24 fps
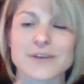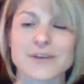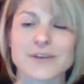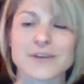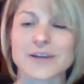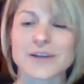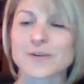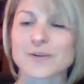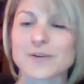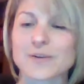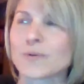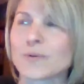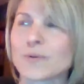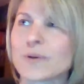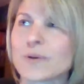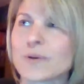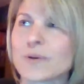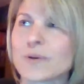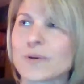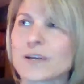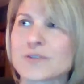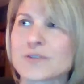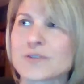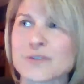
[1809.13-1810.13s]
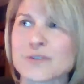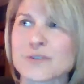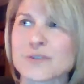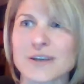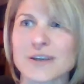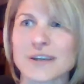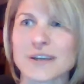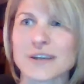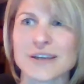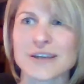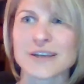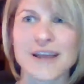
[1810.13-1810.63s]
We went to Australia
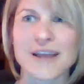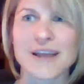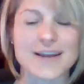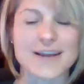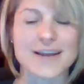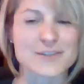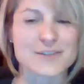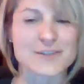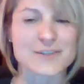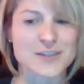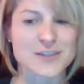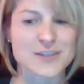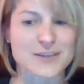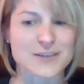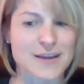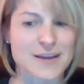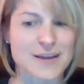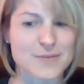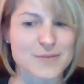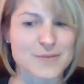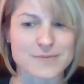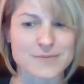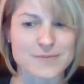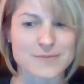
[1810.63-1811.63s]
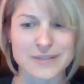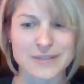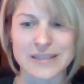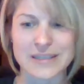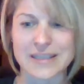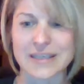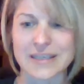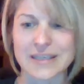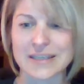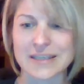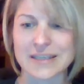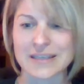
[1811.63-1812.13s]
last year. That was really neat.